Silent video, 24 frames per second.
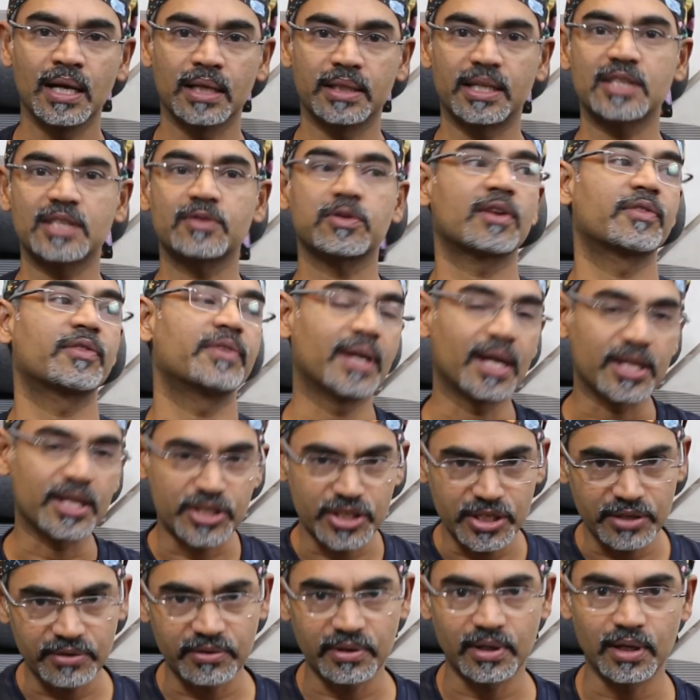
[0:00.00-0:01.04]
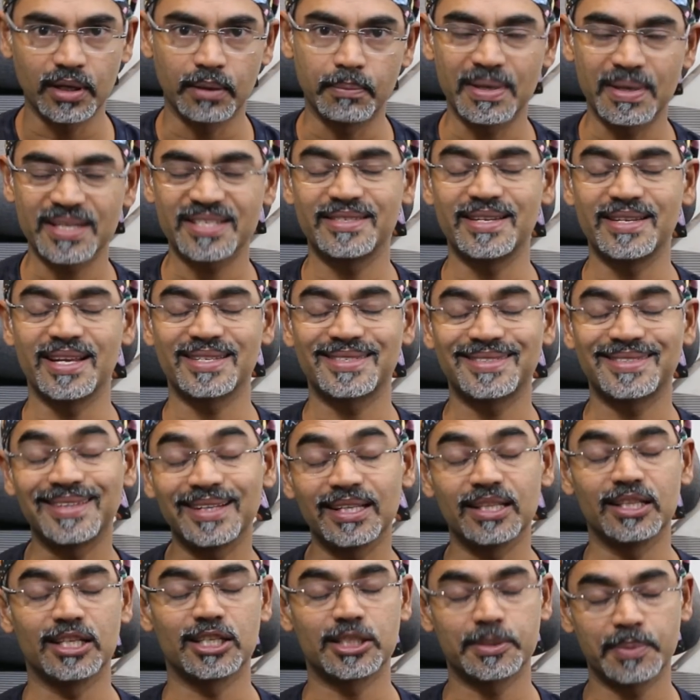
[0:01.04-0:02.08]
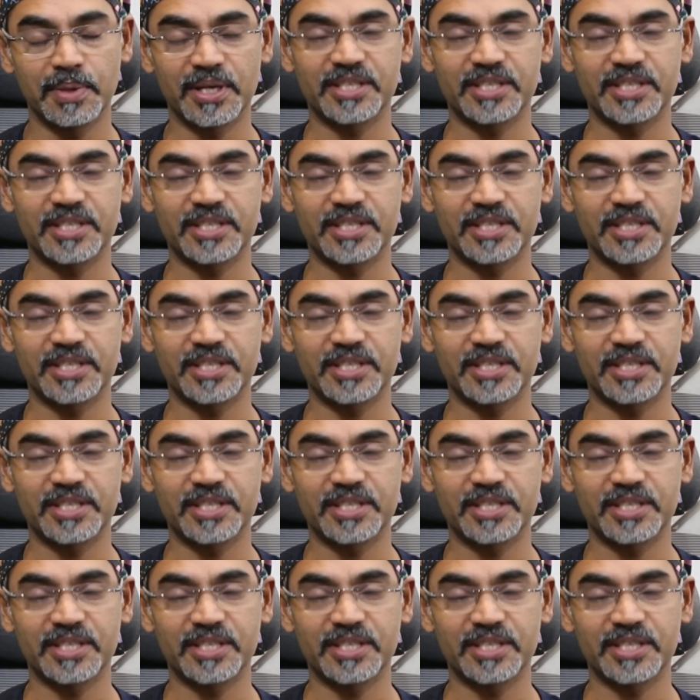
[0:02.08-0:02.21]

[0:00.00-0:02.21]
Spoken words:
That's what we achieved best density in this